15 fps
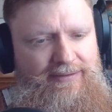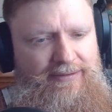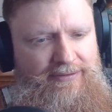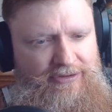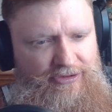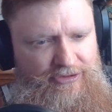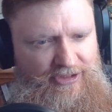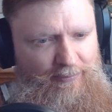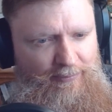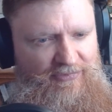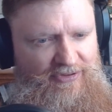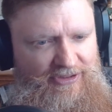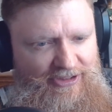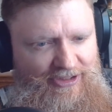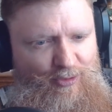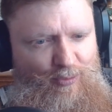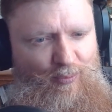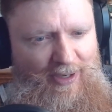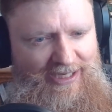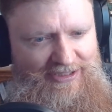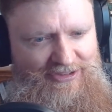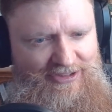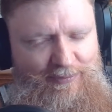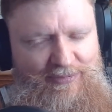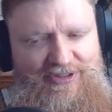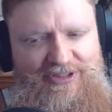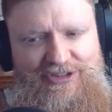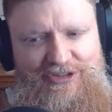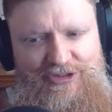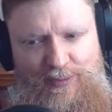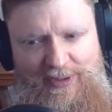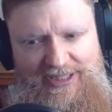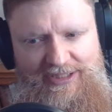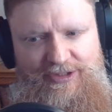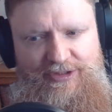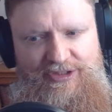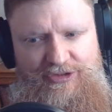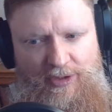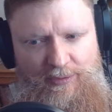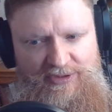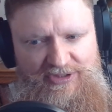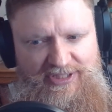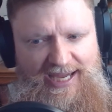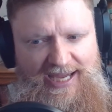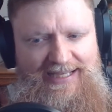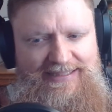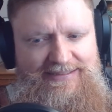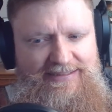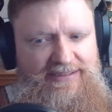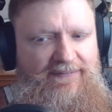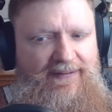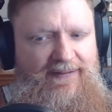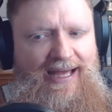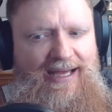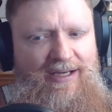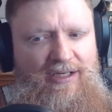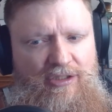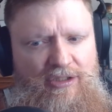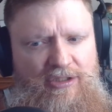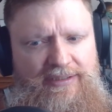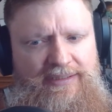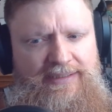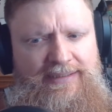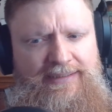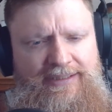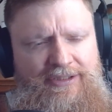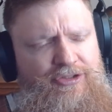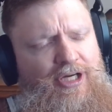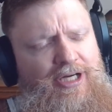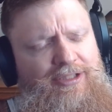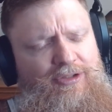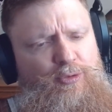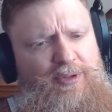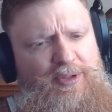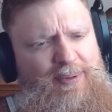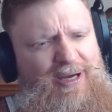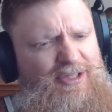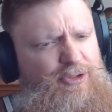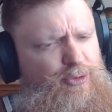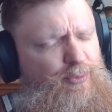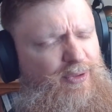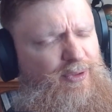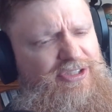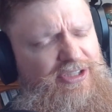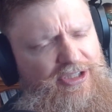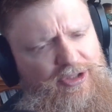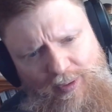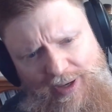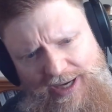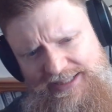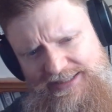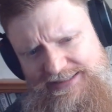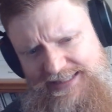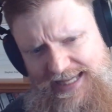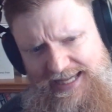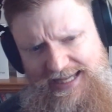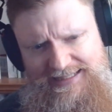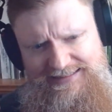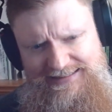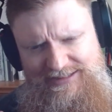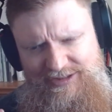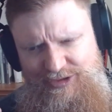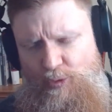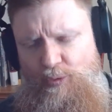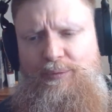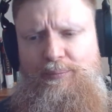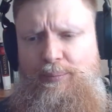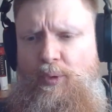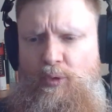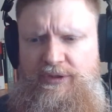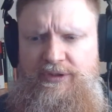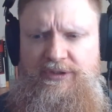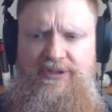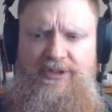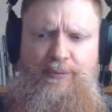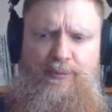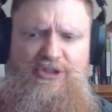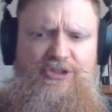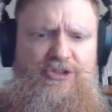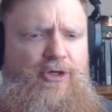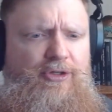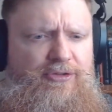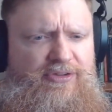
to something you know why something is the way it is always asking that can you talk a little bit about your reasoning why is that so important that we start